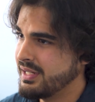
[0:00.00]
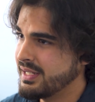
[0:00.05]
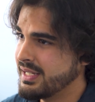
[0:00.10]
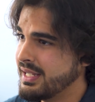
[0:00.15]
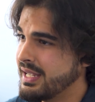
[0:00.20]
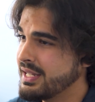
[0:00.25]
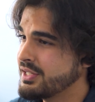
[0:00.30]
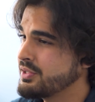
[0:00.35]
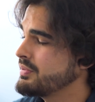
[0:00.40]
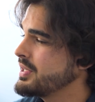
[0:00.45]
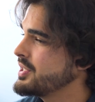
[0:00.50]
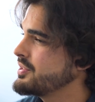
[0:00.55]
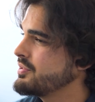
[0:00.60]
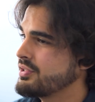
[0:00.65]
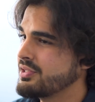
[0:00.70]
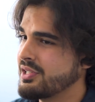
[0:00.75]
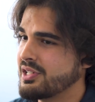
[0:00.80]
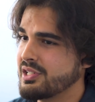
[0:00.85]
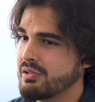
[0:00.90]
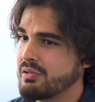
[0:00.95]
Yeah, as soon as
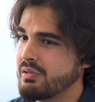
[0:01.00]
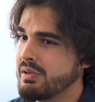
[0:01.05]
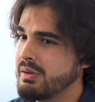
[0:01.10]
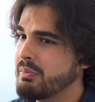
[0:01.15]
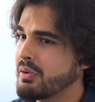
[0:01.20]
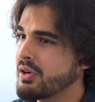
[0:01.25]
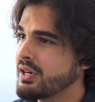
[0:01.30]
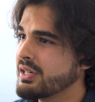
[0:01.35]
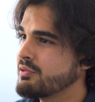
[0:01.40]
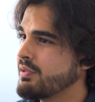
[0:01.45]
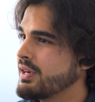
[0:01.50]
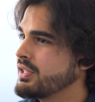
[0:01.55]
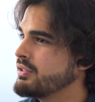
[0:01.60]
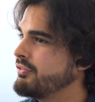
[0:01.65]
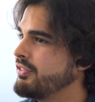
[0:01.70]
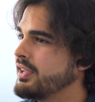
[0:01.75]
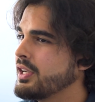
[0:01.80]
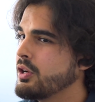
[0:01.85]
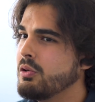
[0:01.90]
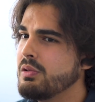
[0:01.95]
you start a report, try to
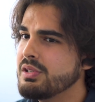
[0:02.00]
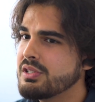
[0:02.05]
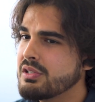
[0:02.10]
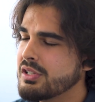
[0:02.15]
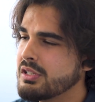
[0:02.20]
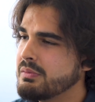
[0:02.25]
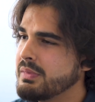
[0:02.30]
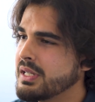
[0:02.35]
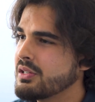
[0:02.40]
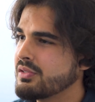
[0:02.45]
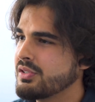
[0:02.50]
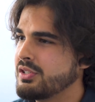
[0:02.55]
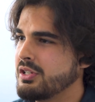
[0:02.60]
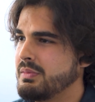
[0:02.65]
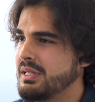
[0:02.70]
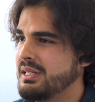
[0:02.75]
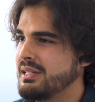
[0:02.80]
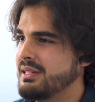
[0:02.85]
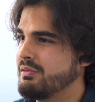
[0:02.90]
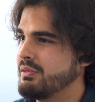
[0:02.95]
think who is going to be
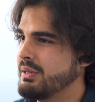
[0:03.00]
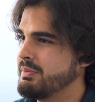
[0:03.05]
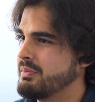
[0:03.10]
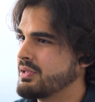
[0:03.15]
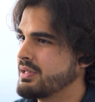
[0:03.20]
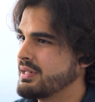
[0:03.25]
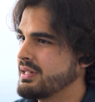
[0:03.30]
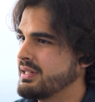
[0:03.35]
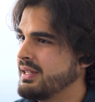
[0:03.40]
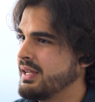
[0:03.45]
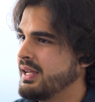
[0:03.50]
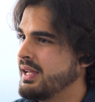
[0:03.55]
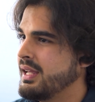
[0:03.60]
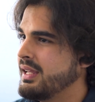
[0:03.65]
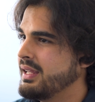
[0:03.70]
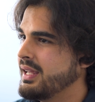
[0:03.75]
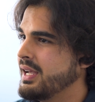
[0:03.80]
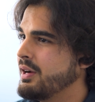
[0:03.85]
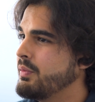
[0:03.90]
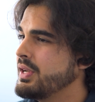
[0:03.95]
consuming this report.
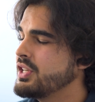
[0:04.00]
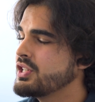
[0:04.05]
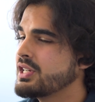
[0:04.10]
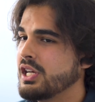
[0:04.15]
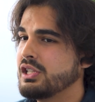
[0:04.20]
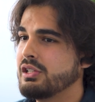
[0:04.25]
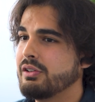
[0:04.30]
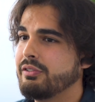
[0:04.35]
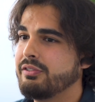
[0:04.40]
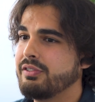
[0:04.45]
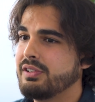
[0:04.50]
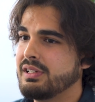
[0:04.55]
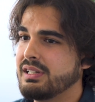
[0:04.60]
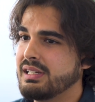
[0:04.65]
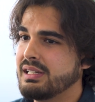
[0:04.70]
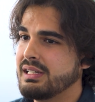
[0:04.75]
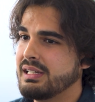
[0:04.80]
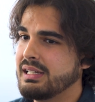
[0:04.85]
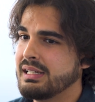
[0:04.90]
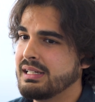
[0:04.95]
Yeah, which kind of
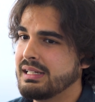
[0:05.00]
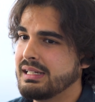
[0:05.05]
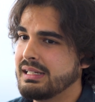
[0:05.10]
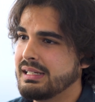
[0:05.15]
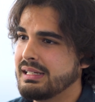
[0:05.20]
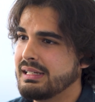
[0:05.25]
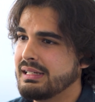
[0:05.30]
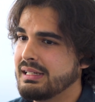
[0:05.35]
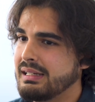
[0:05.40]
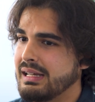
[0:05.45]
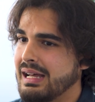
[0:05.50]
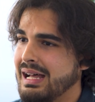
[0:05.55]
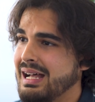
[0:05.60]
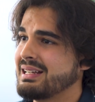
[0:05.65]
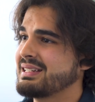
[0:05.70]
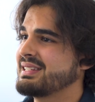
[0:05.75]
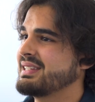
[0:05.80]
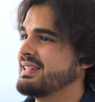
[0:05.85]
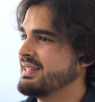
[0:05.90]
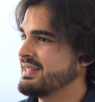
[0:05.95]

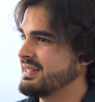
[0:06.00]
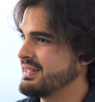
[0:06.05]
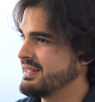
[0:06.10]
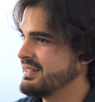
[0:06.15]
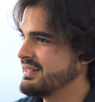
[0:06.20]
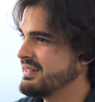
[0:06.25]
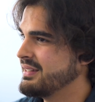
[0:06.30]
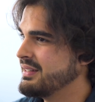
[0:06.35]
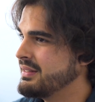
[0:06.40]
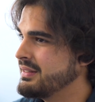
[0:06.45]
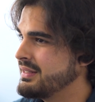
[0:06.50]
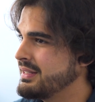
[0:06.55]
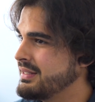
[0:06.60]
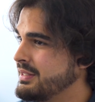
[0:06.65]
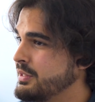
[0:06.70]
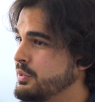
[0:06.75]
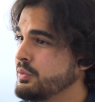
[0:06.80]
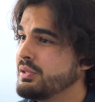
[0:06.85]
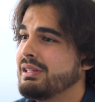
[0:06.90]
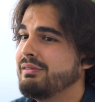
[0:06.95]
access
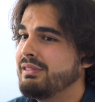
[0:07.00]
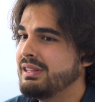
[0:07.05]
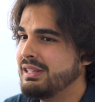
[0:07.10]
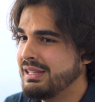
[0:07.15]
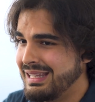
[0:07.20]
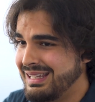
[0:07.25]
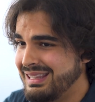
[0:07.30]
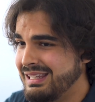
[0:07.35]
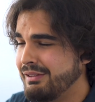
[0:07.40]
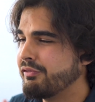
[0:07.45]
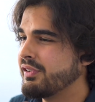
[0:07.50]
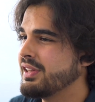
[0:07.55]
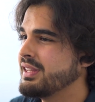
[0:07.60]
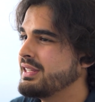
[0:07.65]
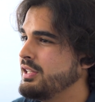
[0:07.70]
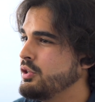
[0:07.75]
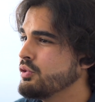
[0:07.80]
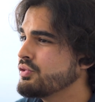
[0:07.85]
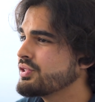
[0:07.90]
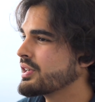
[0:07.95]
do the
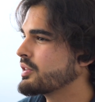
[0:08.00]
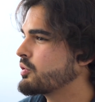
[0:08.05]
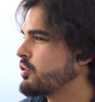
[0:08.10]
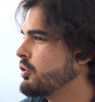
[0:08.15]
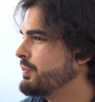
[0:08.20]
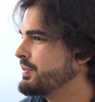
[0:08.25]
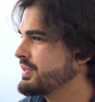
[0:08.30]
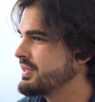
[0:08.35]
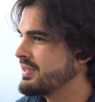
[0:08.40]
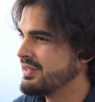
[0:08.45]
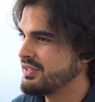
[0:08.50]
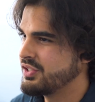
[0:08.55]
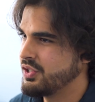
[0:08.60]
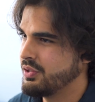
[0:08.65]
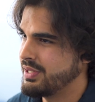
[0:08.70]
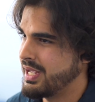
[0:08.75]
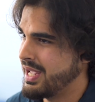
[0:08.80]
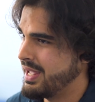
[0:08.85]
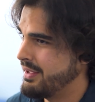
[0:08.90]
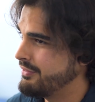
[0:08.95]
different user groups
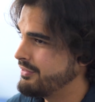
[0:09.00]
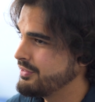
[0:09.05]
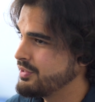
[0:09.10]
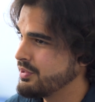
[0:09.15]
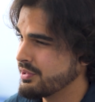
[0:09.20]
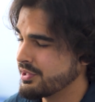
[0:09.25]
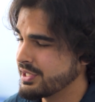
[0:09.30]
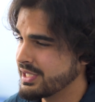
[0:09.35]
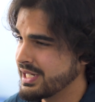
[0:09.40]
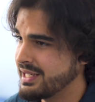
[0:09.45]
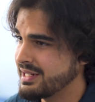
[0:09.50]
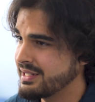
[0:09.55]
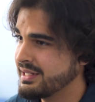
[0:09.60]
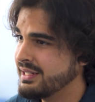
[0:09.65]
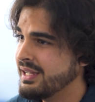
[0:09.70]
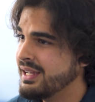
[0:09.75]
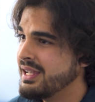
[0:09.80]
should have to your data?